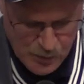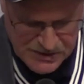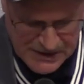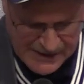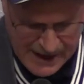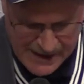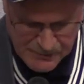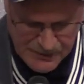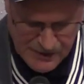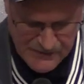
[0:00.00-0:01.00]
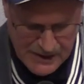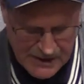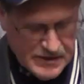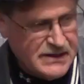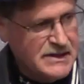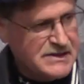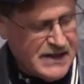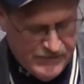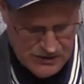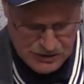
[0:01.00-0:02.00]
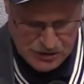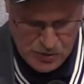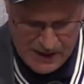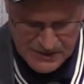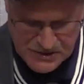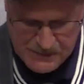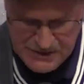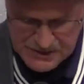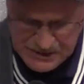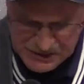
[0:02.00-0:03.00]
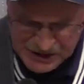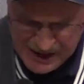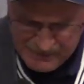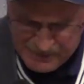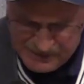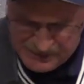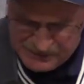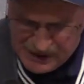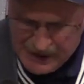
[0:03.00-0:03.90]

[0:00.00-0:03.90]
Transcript: was the captain of the 1972 SPC champion